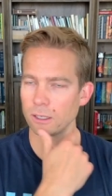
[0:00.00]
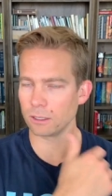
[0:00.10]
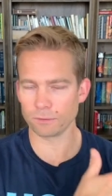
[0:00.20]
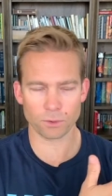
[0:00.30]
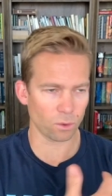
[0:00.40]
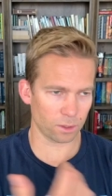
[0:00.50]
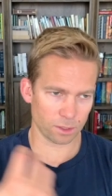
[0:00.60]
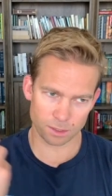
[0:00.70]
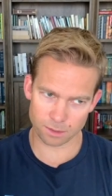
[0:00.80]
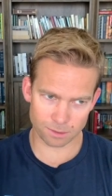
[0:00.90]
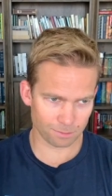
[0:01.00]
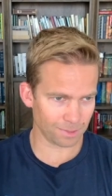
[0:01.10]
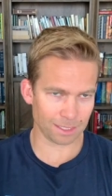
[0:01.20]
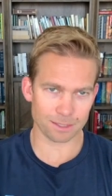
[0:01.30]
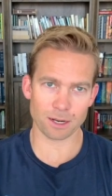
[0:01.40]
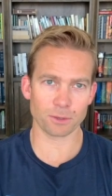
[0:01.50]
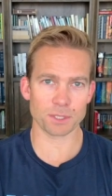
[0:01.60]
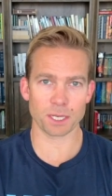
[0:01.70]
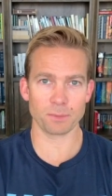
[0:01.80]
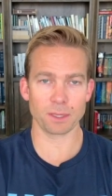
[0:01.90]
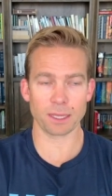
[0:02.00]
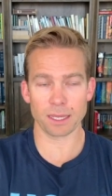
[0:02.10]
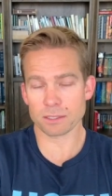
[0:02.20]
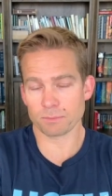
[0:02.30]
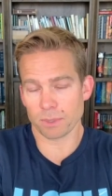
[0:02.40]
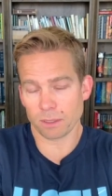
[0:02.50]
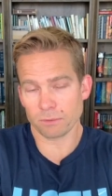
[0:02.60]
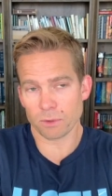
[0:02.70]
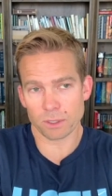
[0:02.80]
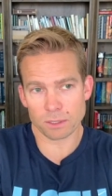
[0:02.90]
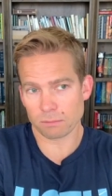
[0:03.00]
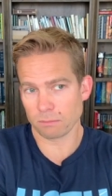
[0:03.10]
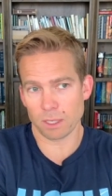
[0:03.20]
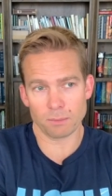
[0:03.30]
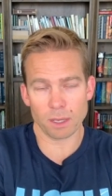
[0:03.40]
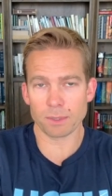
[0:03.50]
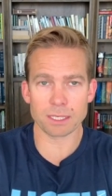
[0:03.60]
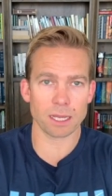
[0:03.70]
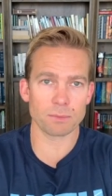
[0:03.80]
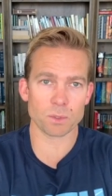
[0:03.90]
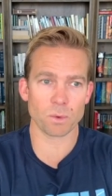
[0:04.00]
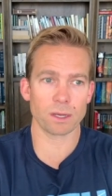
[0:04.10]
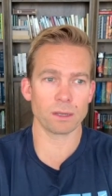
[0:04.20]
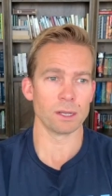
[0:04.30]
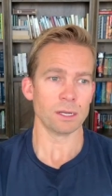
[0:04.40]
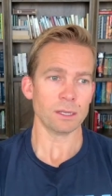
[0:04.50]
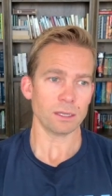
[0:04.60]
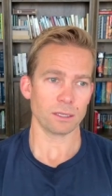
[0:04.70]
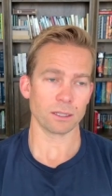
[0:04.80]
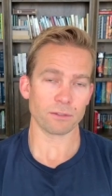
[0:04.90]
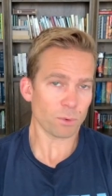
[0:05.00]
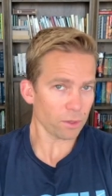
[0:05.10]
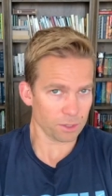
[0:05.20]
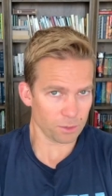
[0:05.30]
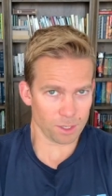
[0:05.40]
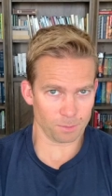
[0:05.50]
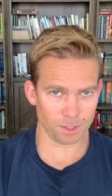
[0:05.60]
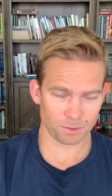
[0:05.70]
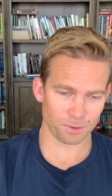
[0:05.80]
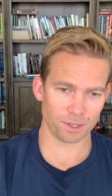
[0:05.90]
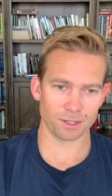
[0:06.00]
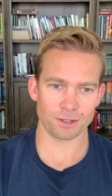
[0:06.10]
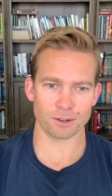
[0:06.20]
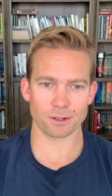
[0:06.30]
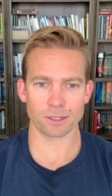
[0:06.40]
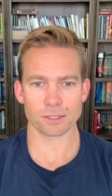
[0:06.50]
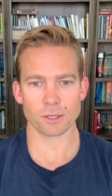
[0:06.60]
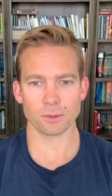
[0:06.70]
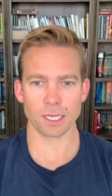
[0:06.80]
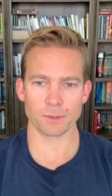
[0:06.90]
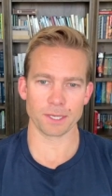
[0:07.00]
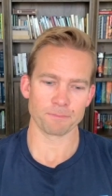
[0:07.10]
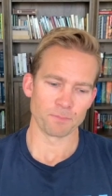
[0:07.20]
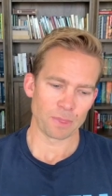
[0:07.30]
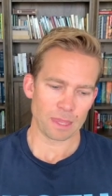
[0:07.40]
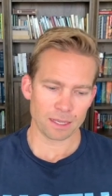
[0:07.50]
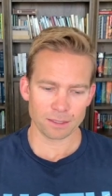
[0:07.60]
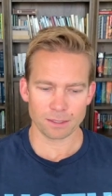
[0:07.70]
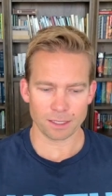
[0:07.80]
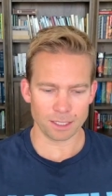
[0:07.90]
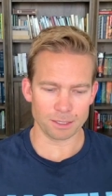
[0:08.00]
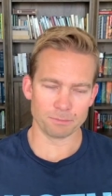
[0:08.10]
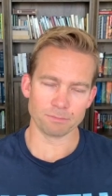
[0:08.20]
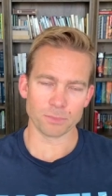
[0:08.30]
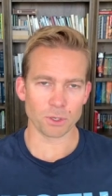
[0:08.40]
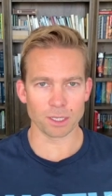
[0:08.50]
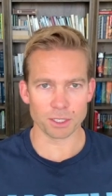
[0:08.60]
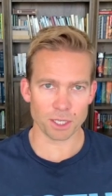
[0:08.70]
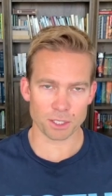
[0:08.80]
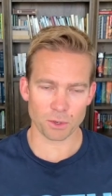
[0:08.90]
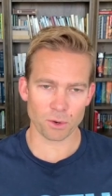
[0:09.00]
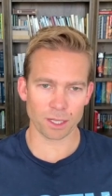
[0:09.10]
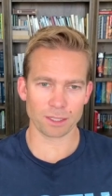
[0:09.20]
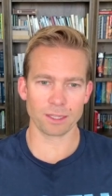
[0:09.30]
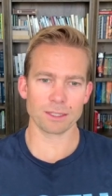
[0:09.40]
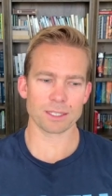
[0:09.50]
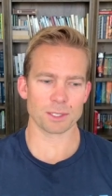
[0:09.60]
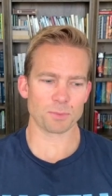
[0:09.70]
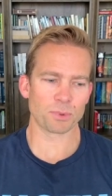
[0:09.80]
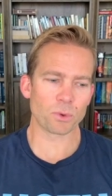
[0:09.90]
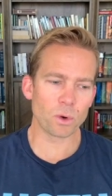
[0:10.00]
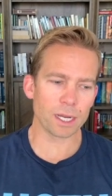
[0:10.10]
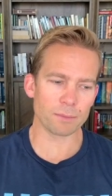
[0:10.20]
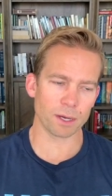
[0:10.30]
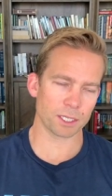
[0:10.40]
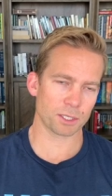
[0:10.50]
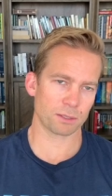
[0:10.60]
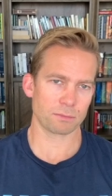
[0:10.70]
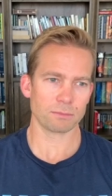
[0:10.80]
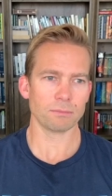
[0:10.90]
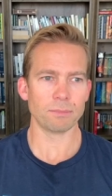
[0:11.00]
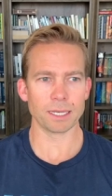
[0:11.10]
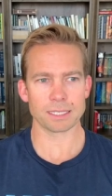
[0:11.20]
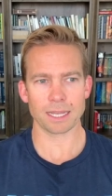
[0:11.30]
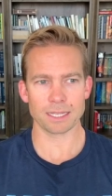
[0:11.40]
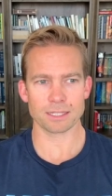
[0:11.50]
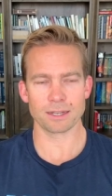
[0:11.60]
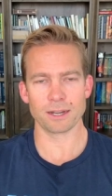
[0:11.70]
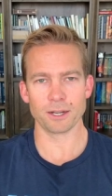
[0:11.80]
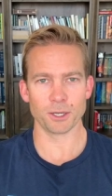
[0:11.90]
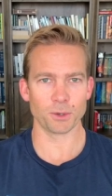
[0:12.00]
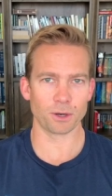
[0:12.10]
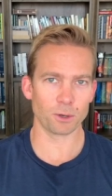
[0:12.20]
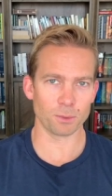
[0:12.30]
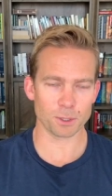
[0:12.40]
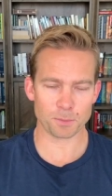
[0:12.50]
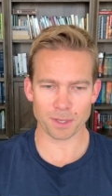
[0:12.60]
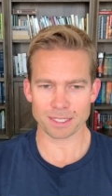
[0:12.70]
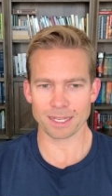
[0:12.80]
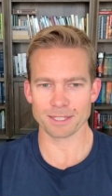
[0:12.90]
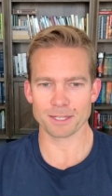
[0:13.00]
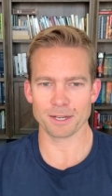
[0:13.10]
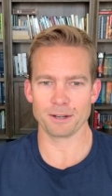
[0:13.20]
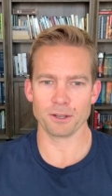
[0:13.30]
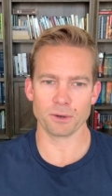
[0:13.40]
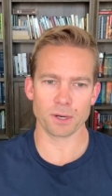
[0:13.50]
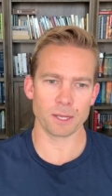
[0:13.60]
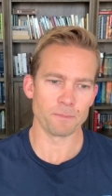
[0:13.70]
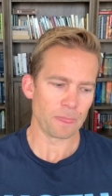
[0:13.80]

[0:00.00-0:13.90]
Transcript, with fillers: Of course, that's not always going to be the case, but of course, there may be times when you'll have more than 2 enemies feared in your aura. So anyway, you can adjust accordingly. This is pretty much best case scenario, or almost best case scenario, right?